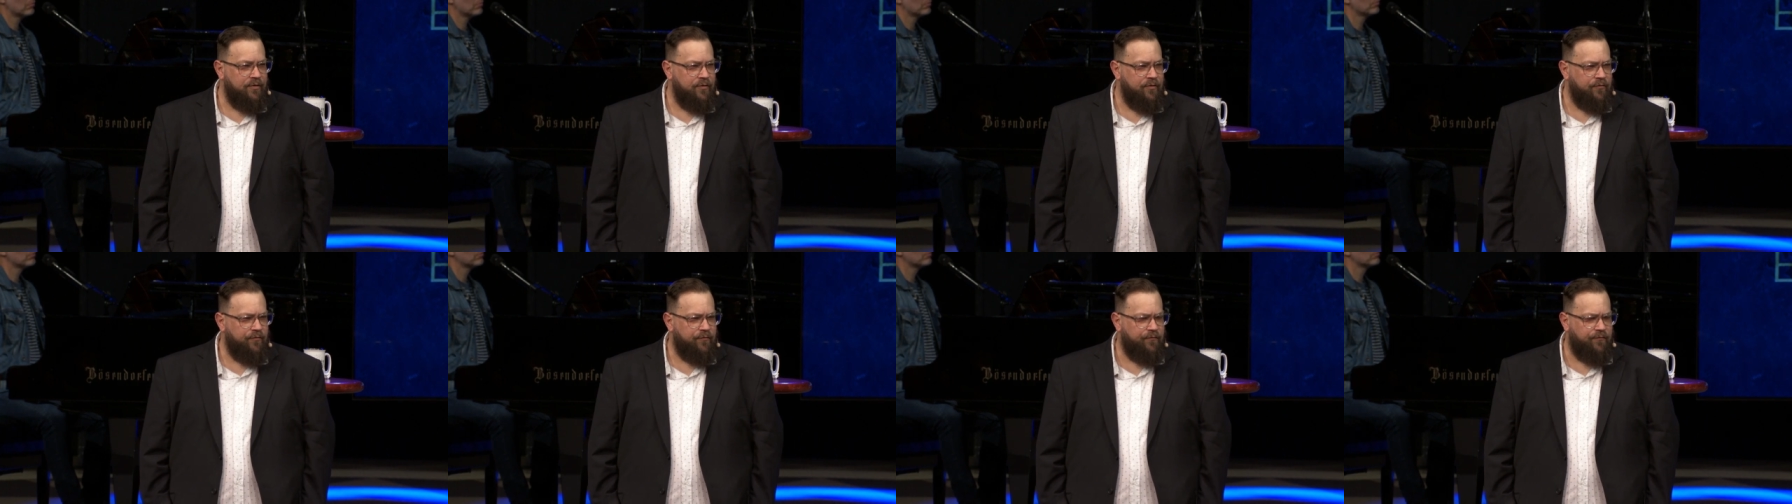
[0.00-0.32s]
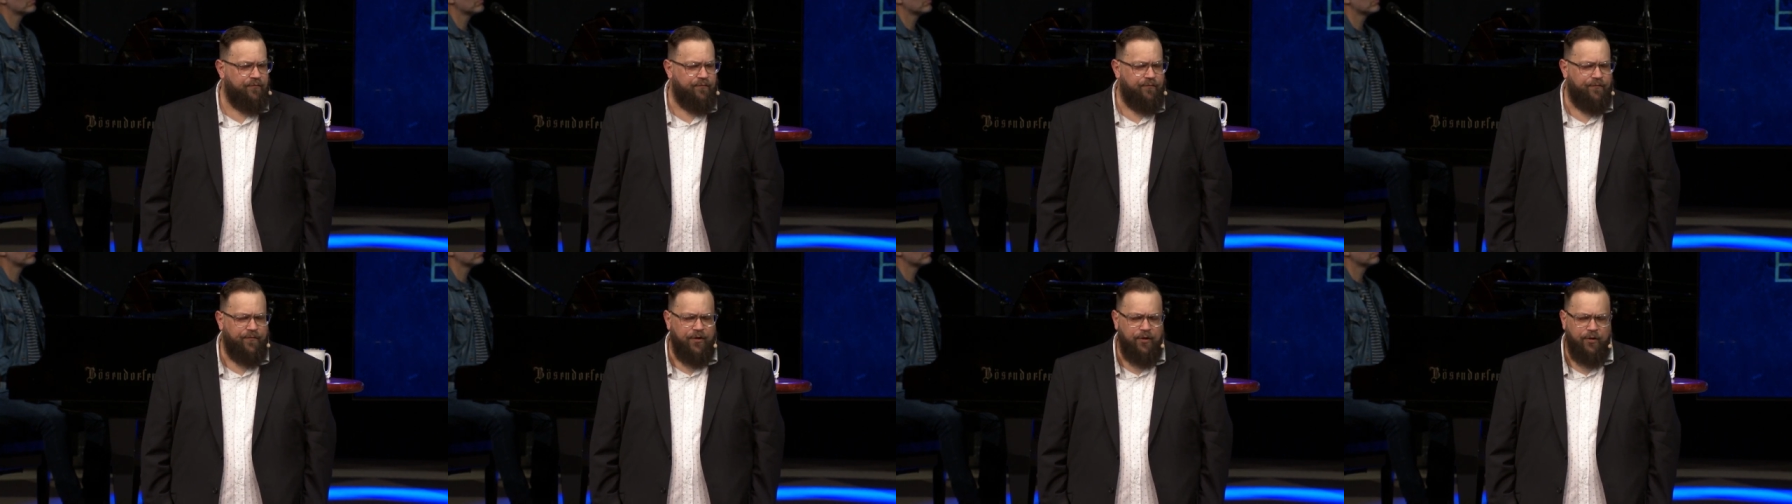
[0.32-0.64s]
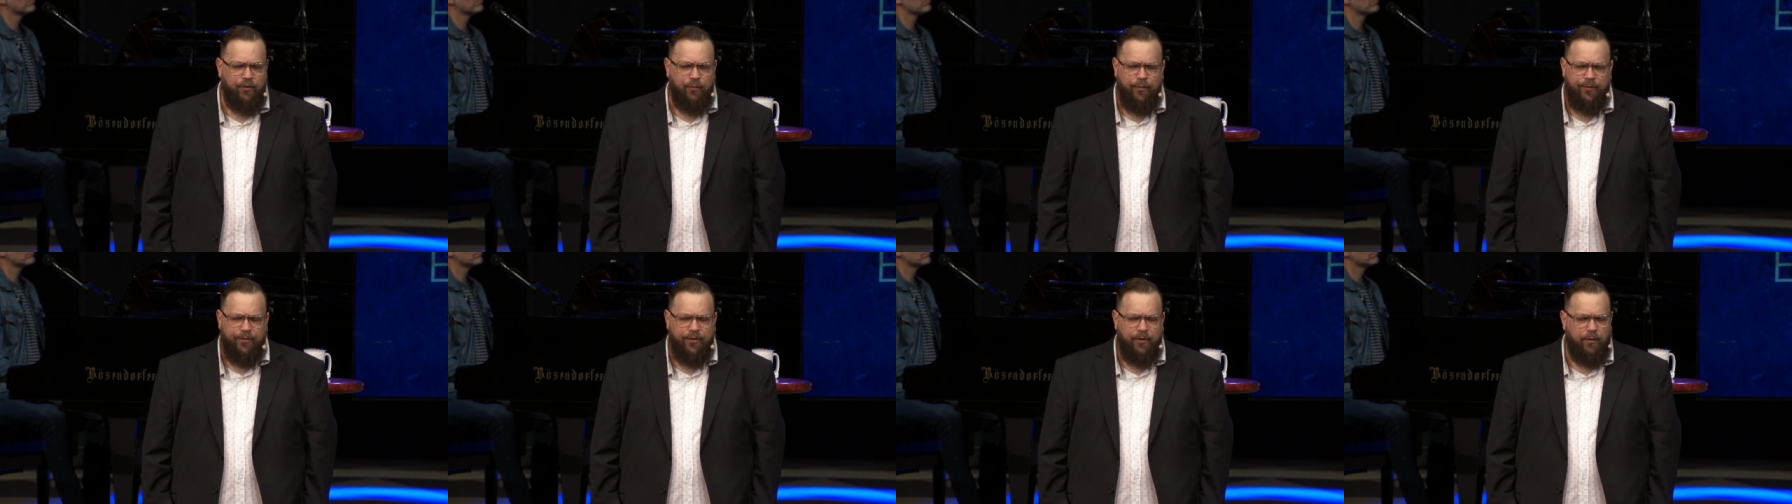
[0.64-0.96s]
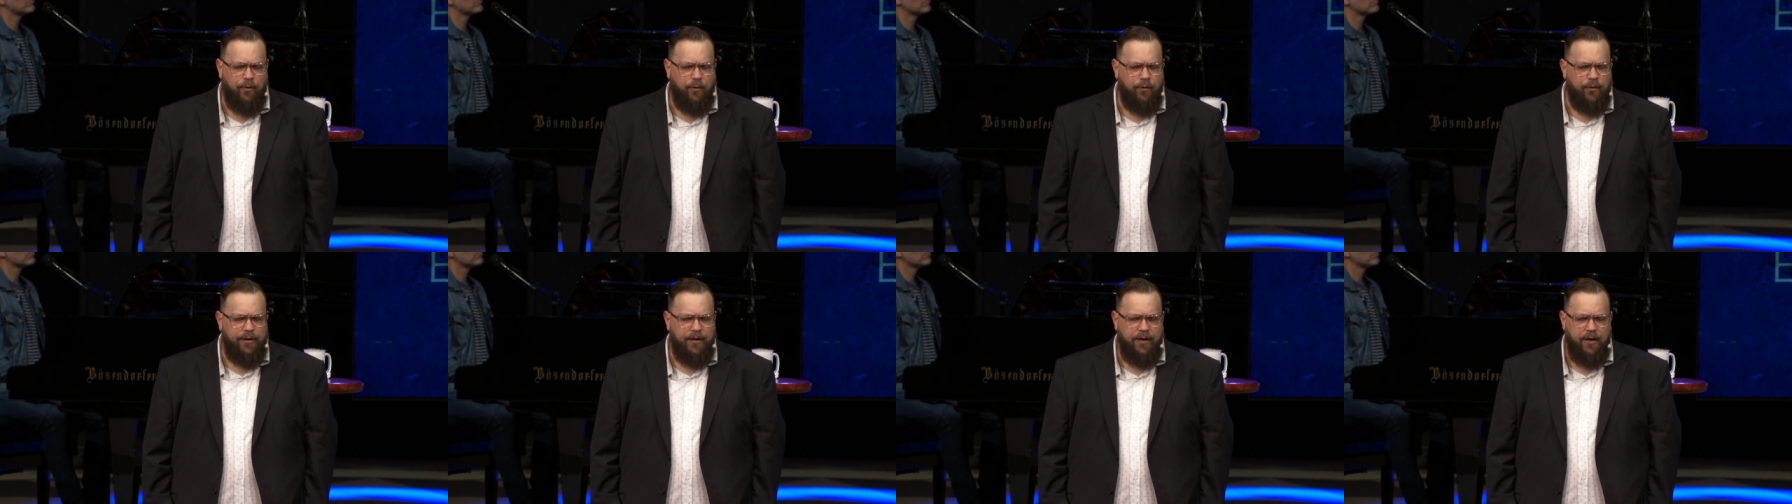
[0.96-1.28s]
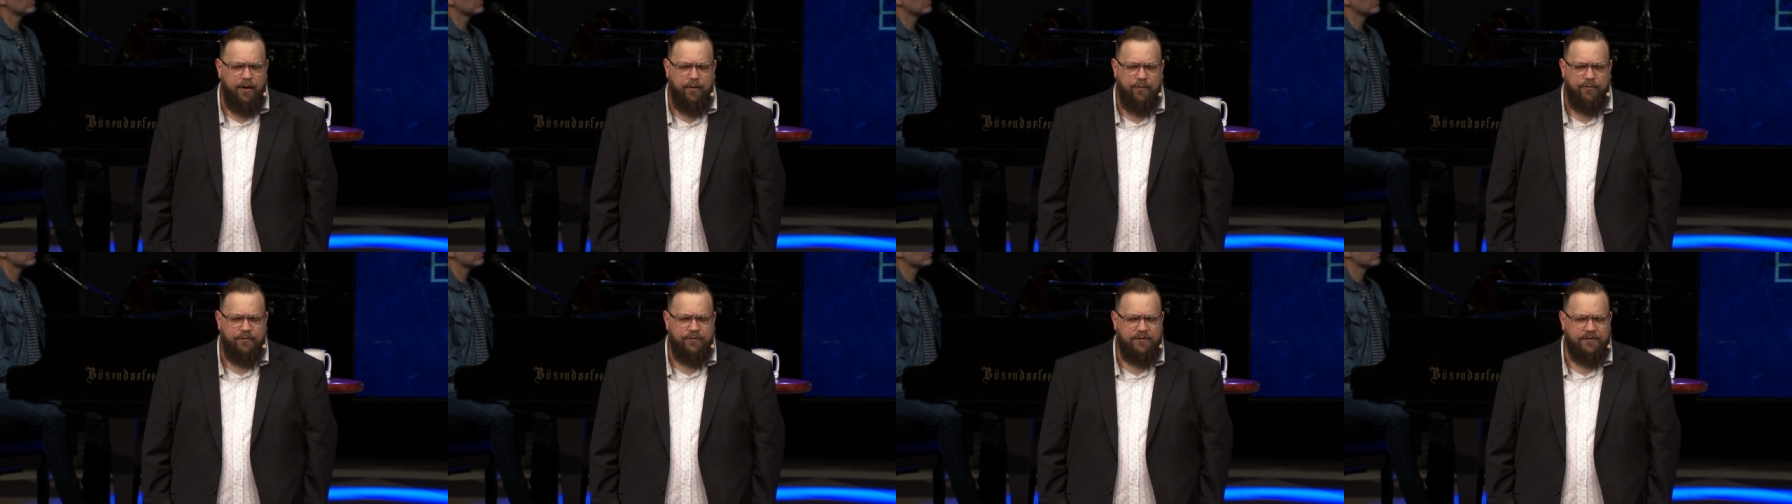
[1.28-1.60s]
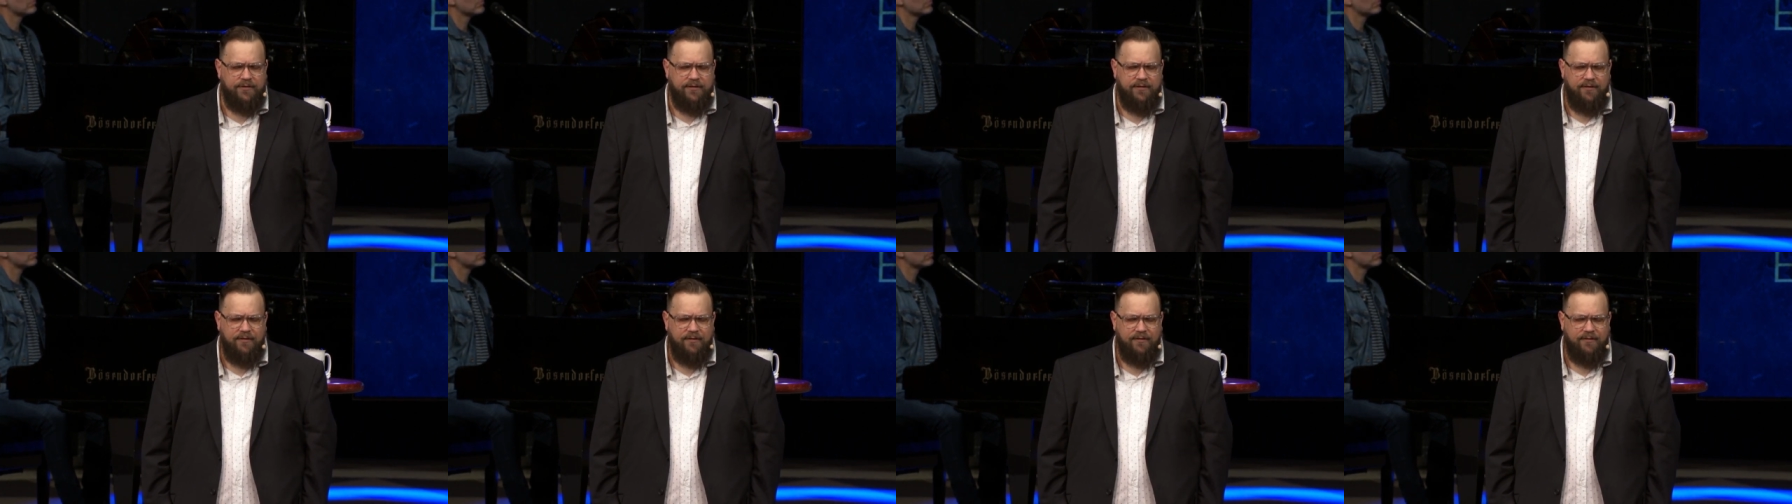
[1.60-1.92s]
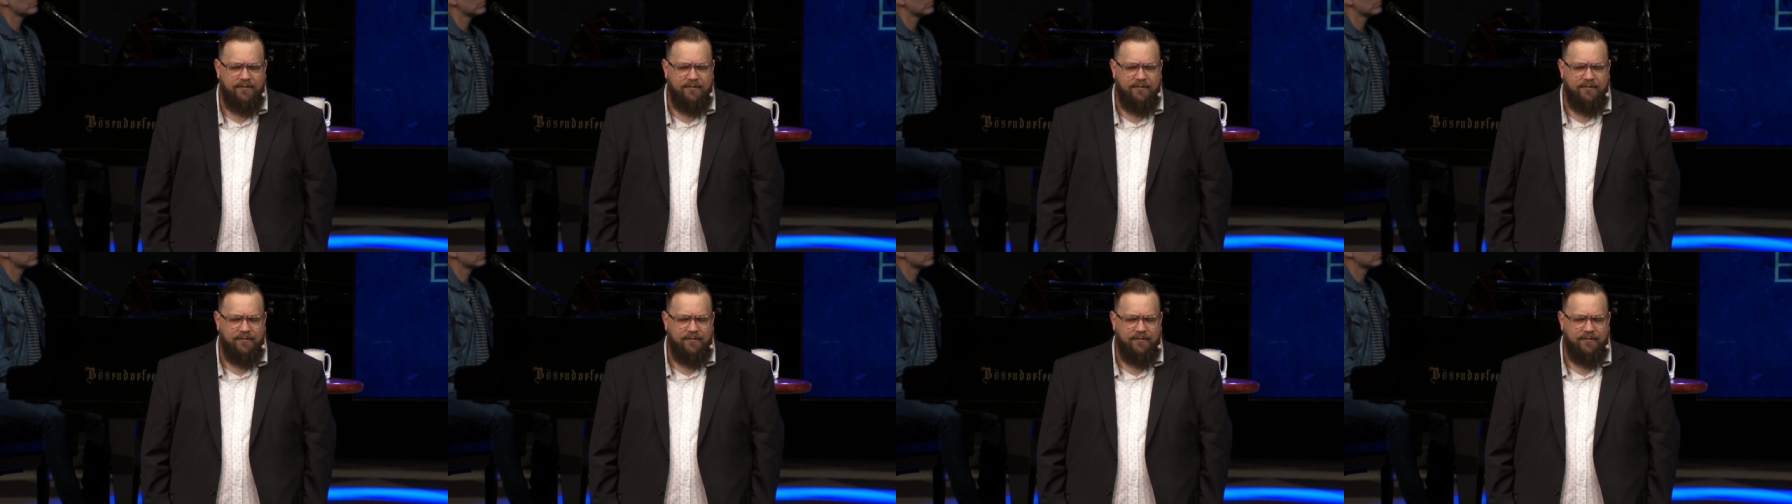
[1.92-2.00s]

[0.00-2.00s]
filled with the Holy Ghost,